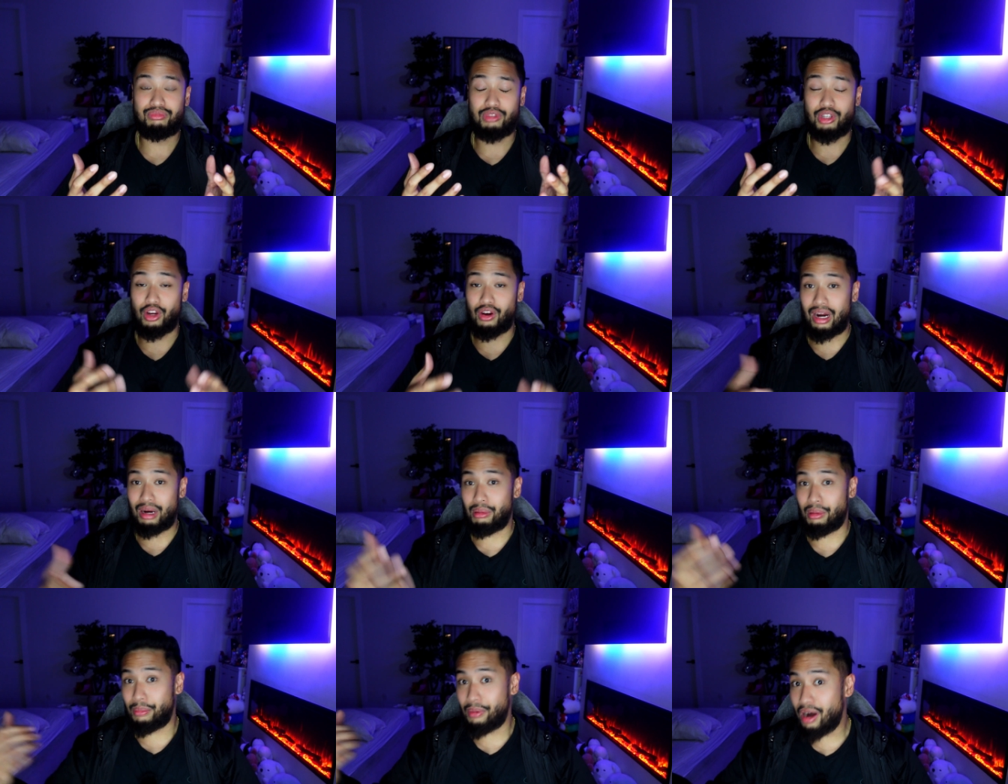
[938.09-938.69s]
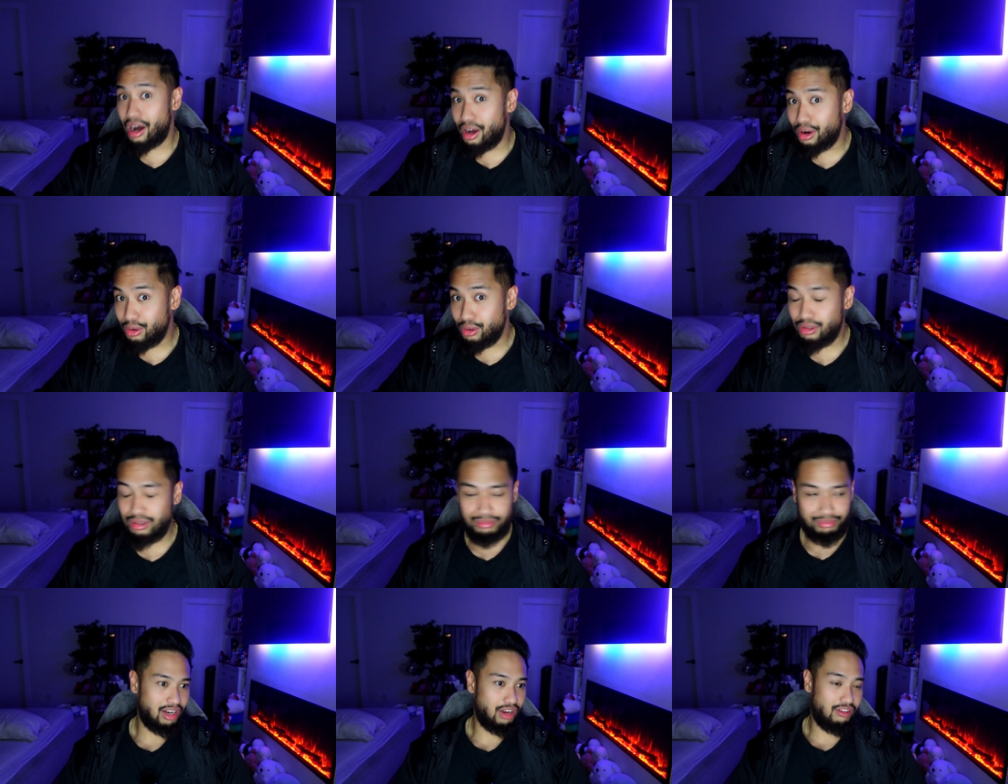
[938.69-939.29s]
Grab a
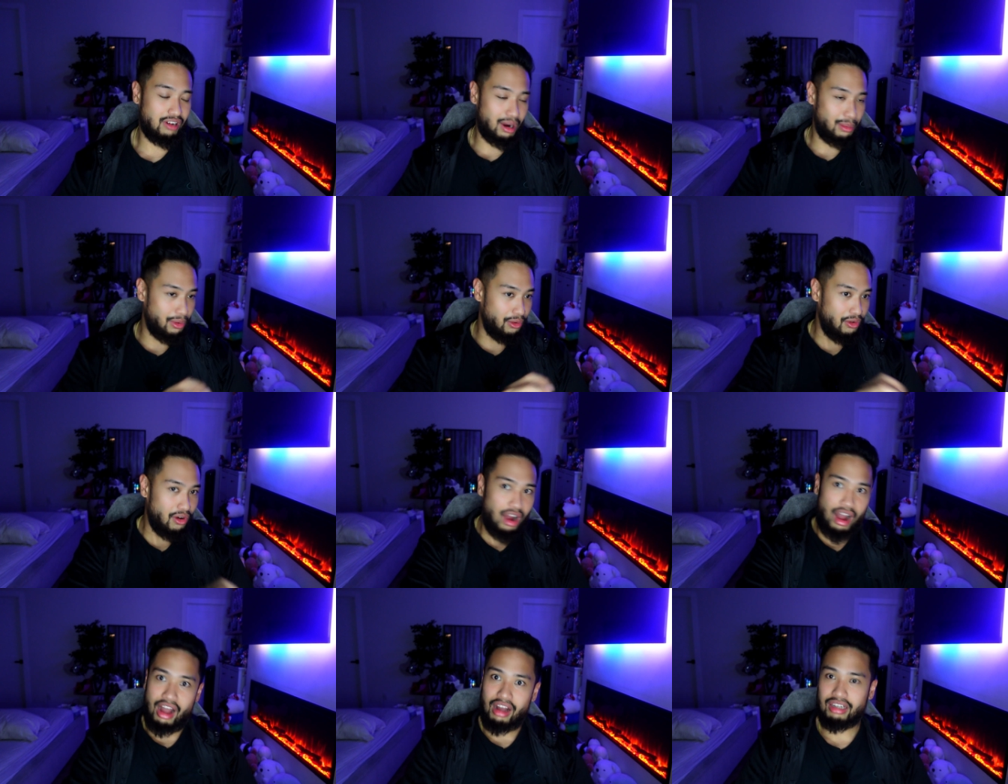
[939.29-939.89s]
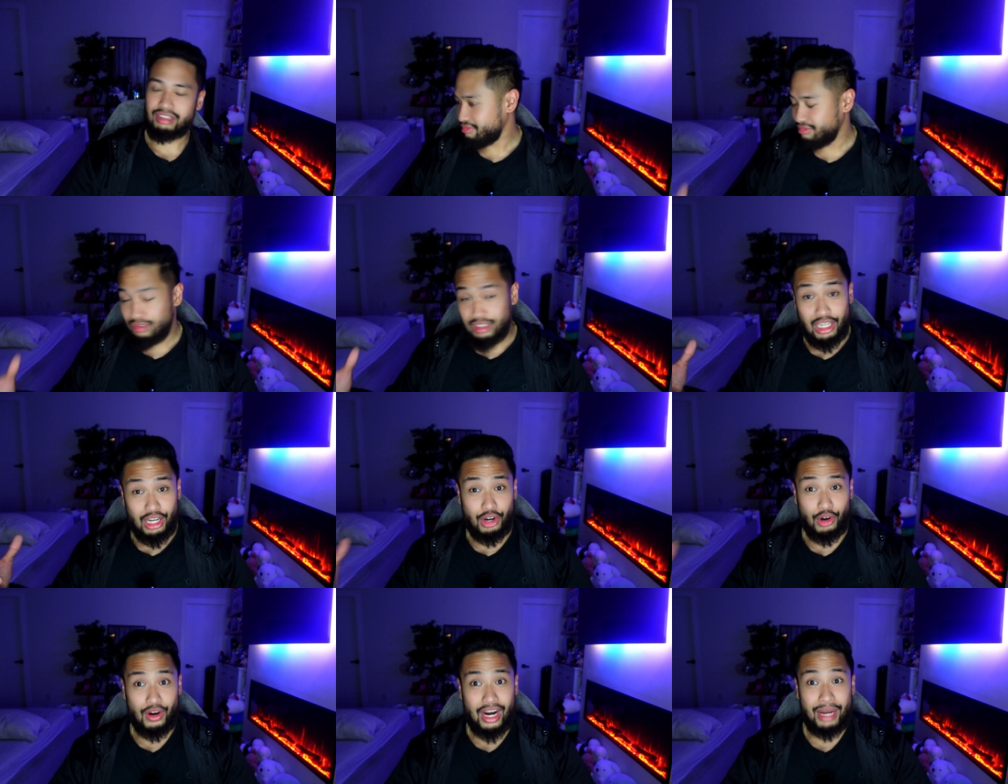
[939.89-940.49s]
bottle, grab a rock,
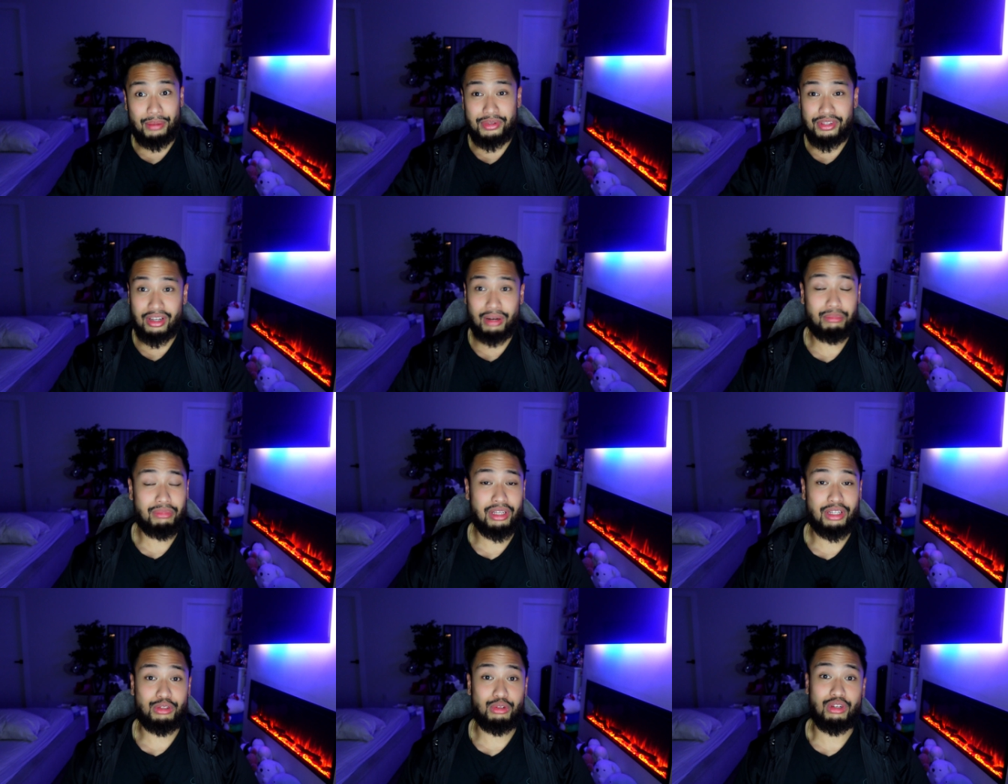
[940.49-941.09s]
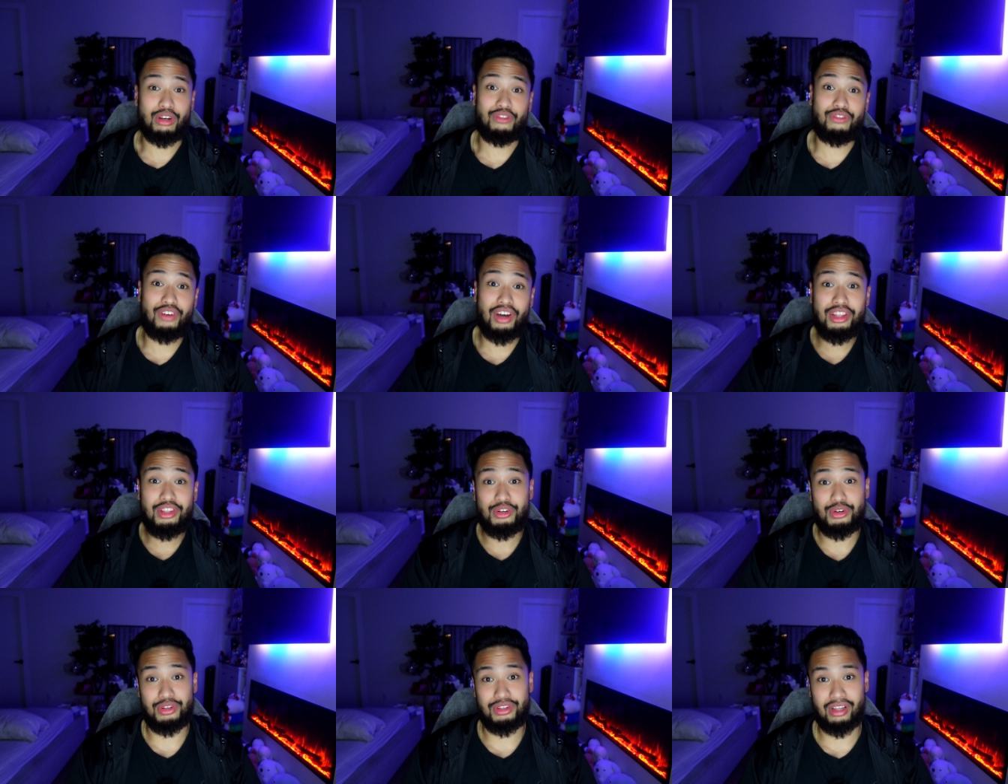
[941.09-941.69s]
grab something to
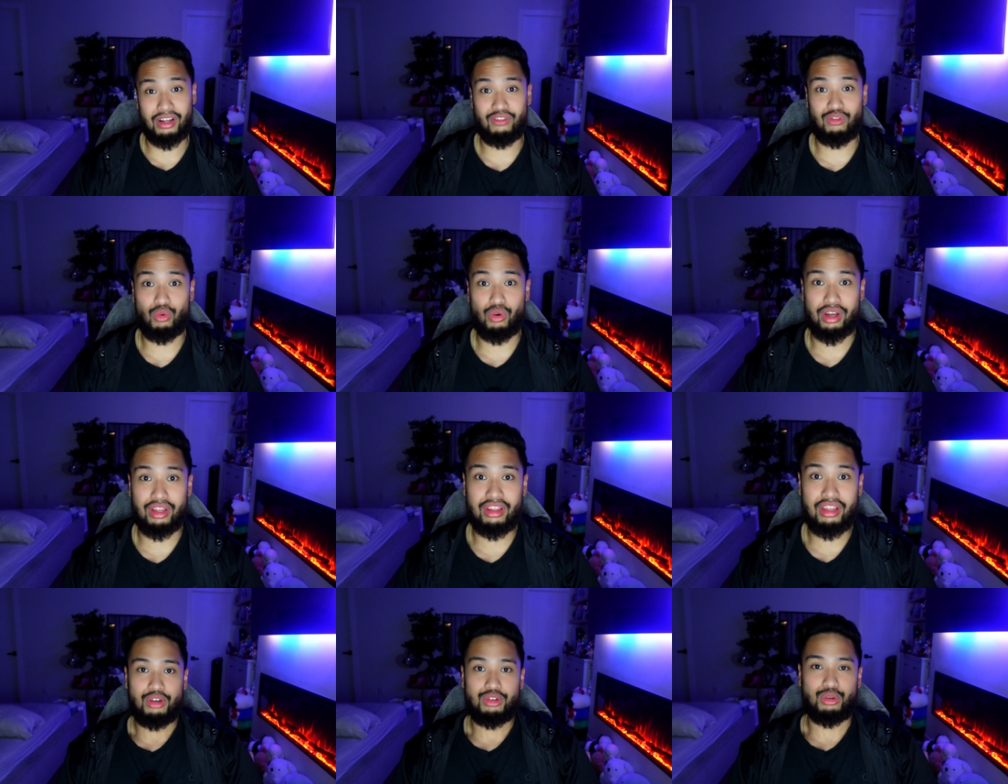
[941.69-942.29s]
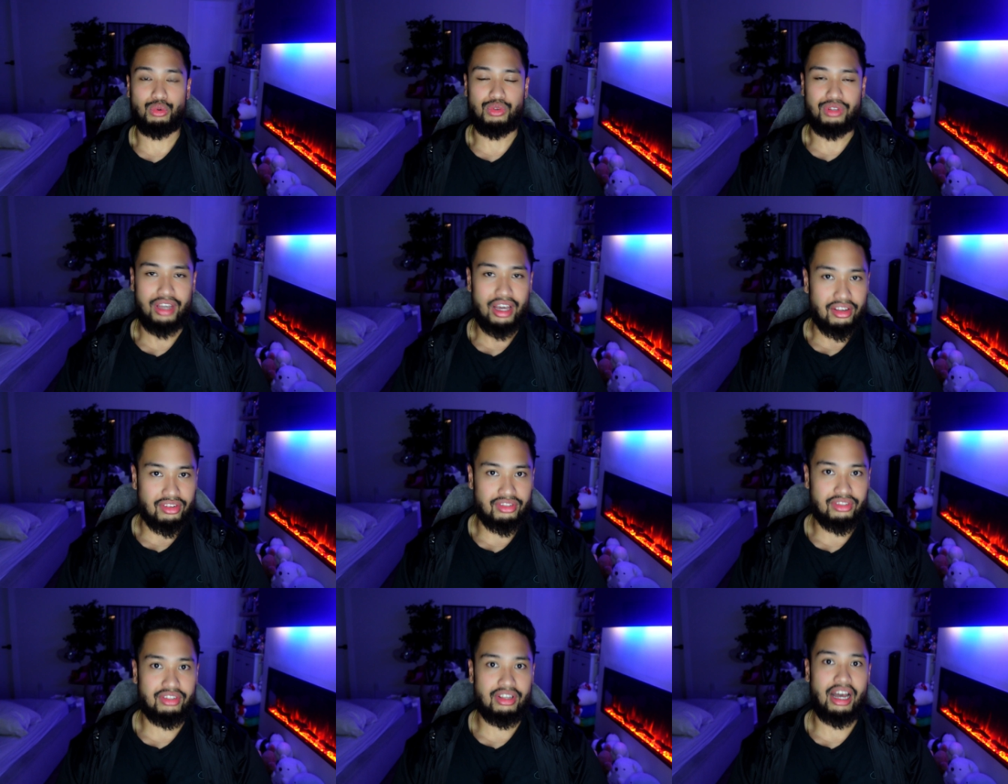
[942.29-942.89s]
defend yourself with. So
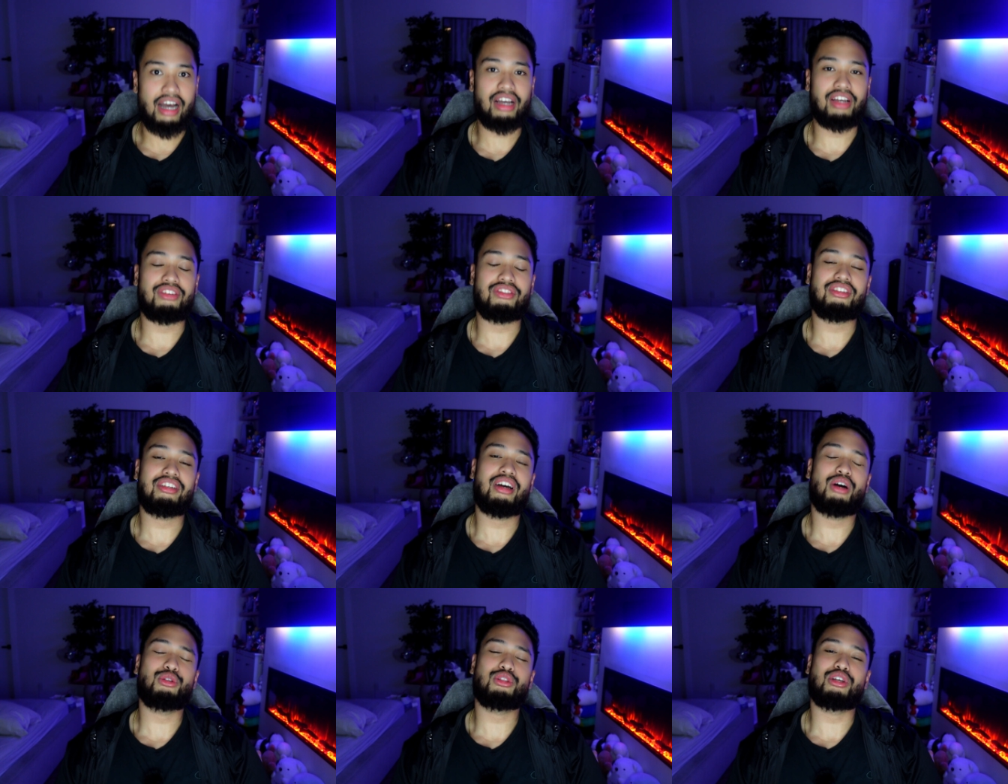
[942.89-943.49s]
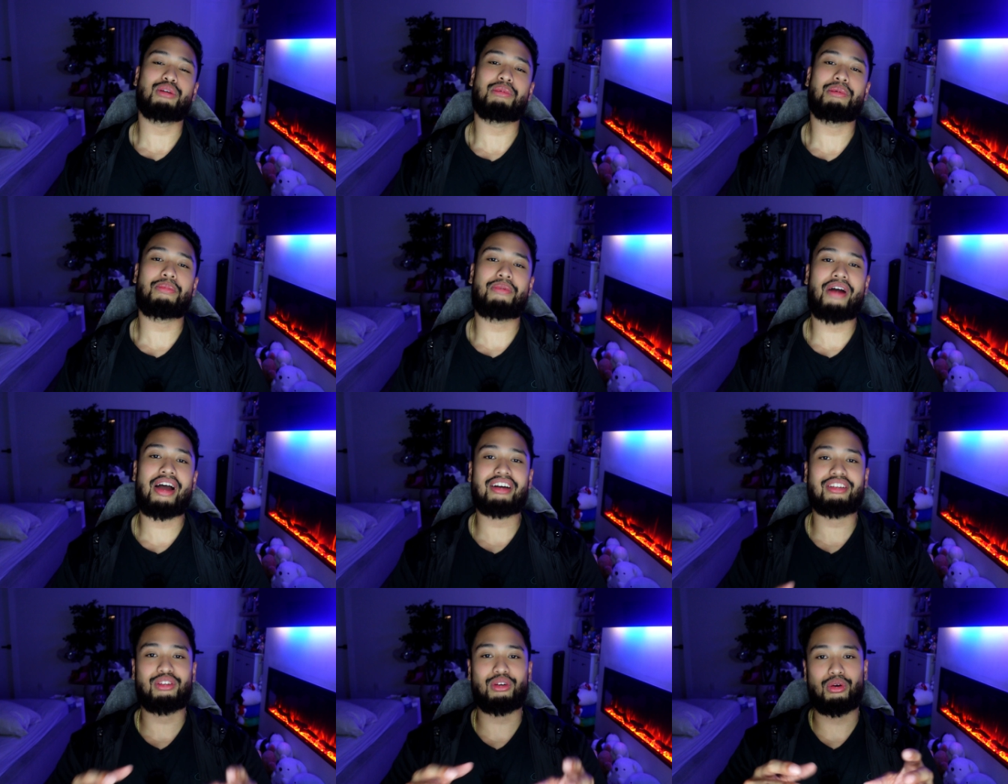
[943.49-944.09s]
yes, I can see how it could be
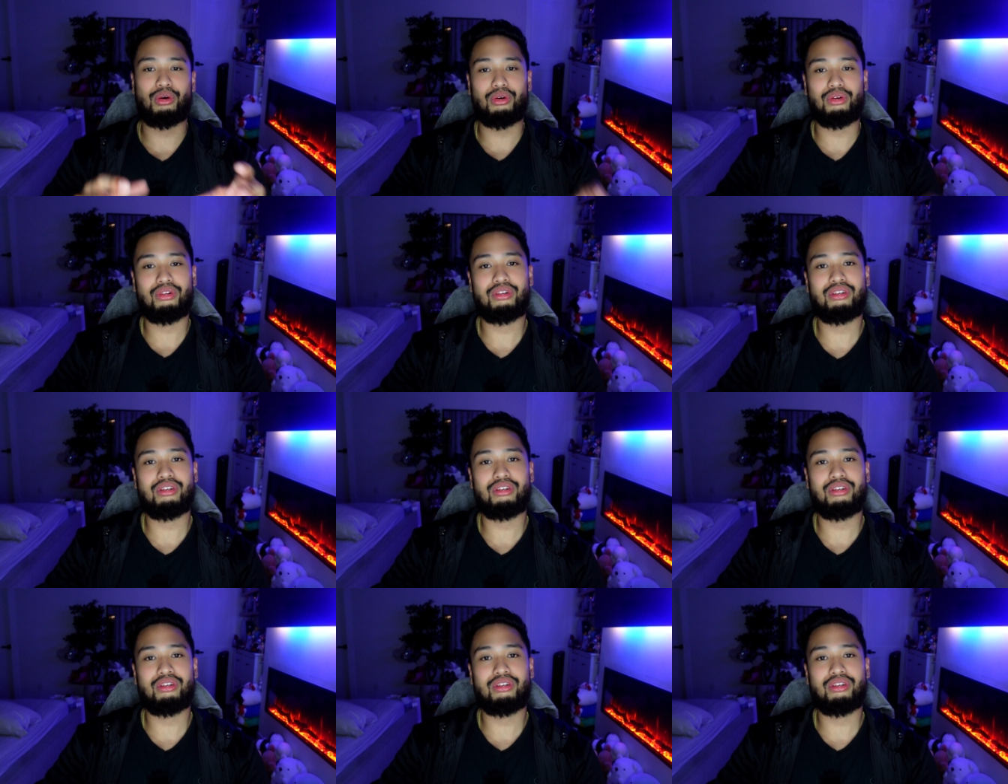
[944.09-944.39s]
practical,